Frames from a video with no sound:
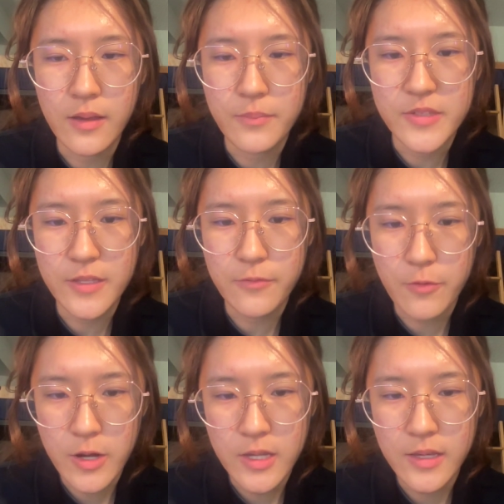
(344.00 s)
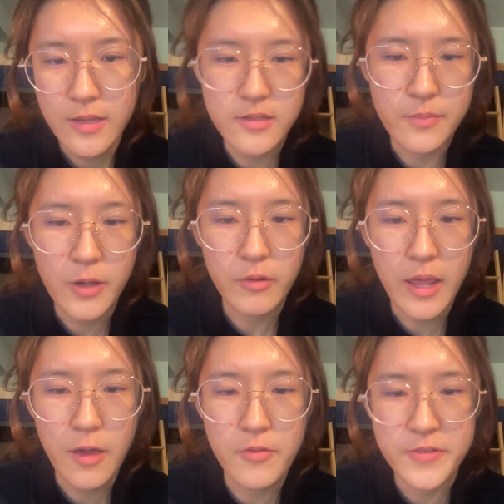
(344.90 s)
slavery. It's about
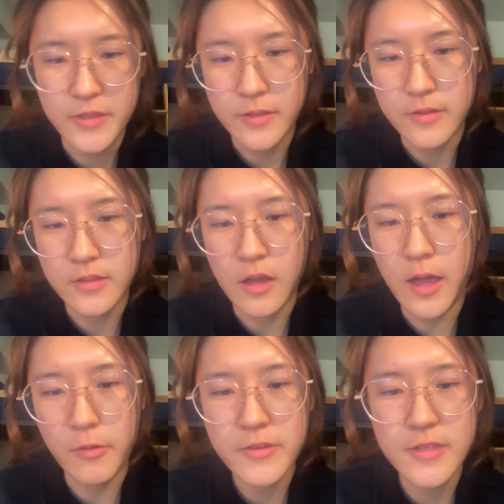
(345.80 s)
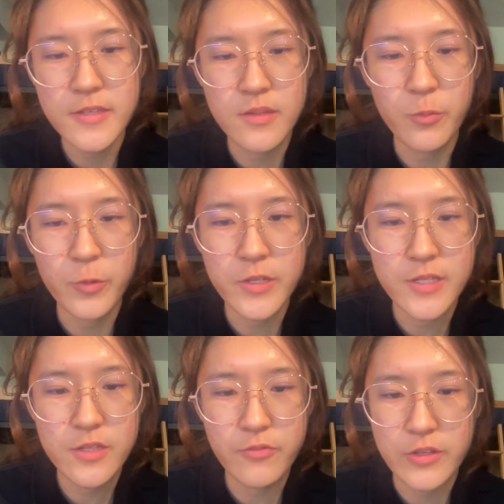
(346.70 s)
how the system
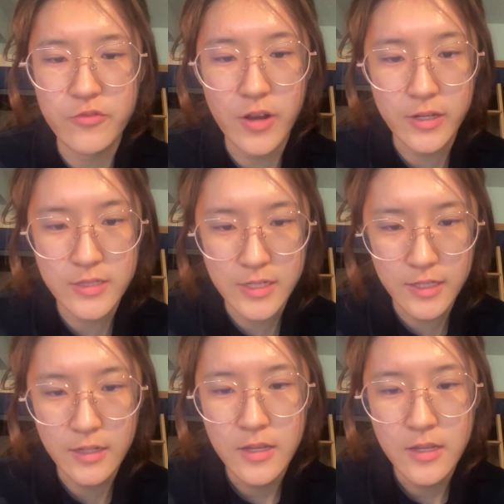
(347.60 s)
was restructured